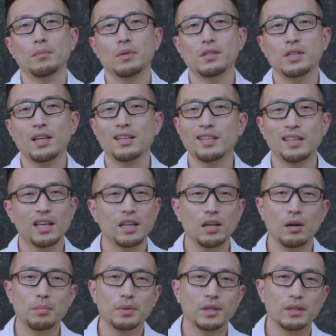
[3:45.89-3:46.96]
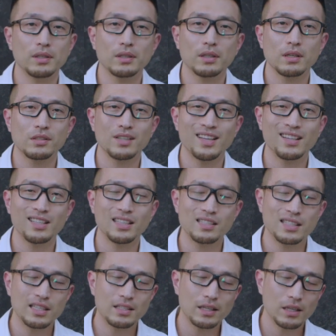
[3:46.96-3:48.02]
JND can't help it because JND is
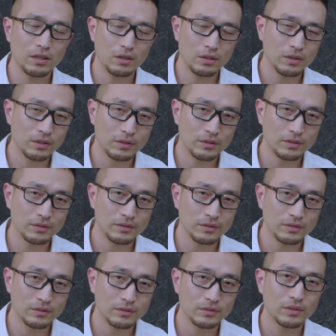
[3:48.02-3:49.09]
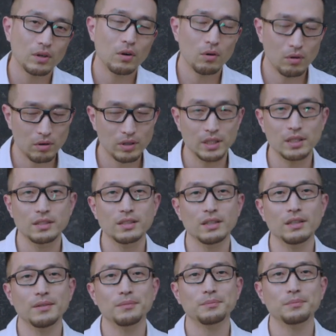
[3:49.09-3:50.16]
detail oriented.